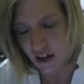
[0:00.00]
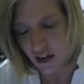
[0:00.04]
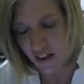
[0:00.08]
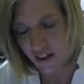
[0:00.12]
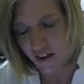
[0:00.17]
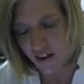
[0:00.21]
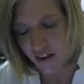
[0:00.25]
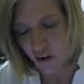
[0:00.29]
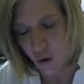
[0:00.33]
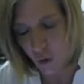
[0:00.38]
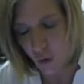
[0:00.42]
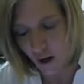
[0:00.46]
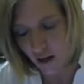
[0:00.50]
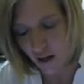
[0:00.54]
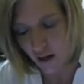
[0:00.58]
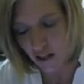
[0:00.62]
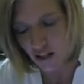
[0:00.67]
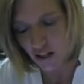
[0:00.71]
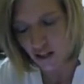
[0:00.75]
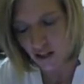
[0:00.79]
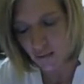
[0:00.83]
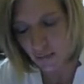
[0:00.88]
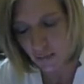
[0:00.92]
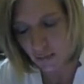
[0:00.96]
that require
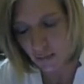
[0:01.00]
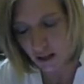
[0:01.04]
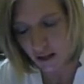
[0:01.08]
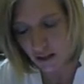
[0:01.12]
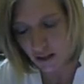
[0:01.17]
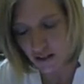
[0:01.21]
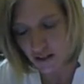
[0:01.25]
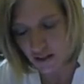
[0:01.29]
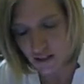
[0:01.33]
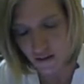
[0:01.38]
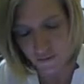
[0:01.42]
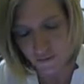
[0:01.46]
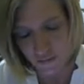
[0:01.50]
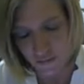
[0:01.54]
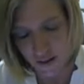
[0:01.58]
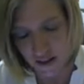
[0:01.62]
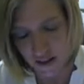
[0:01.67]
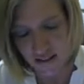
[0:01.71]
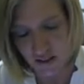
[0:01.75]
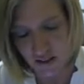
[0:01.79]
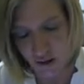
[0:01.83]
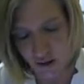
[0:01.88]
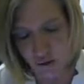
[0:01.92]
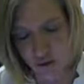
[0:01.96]
suppliers to
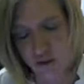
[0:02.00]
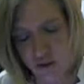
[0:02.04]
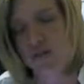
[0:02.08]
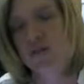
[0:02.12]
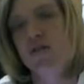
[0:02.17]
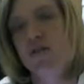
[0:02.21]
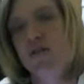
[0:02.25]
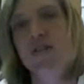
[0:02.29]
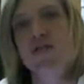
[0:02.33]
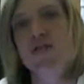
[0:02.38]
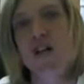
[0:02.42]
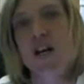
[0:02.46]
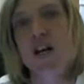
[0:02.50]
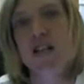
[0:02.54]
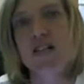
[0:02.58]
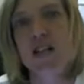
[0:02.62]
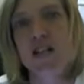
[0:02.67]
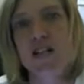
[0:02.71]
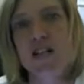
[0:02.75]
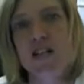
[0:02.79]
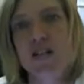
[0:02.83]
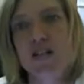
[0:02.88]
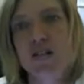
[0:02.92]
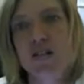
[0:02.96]
phase out their use of
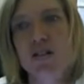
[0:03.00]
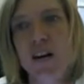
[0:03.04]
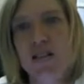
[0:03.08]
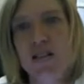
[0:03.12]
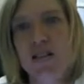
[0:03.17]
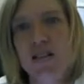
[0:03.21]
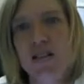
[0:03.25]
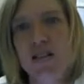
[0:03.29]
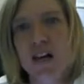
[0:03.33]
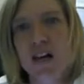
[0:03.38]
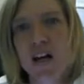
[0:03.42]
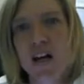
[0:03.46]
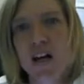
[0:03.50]
gestation crates.